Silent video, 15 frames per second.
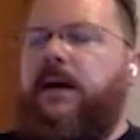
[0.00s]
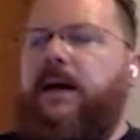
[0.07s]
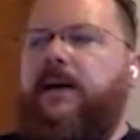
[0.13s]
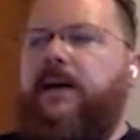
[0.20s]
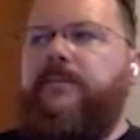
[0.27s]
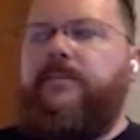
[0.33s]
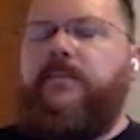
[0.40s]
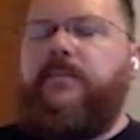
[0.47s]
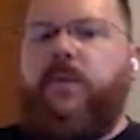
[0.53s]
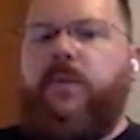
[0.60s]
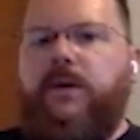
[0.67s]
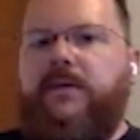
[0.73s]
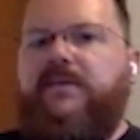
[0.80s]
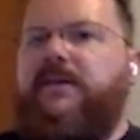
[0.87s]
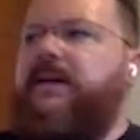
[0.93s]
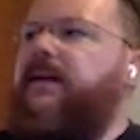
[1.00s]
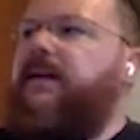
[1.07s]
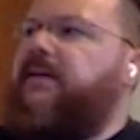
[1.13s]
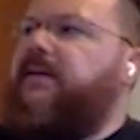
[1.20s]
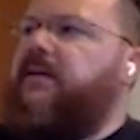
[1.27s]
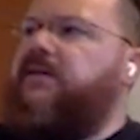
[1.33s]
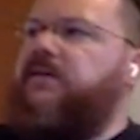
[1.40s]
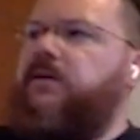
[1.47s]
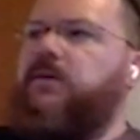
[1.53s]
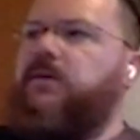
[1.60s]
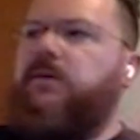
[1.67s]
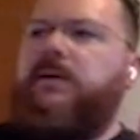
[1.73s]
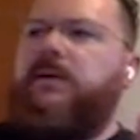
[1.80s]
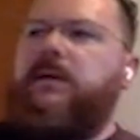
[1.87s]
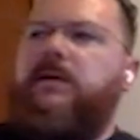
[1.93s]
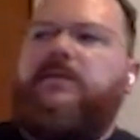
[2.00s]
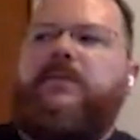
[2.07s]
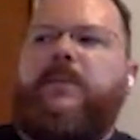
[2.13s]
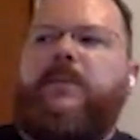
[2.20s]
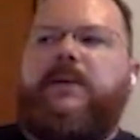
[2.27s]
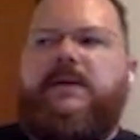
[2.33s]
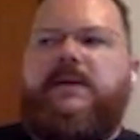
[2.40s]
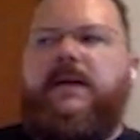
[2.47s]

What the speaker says: We're going to see an annotation called nosplit,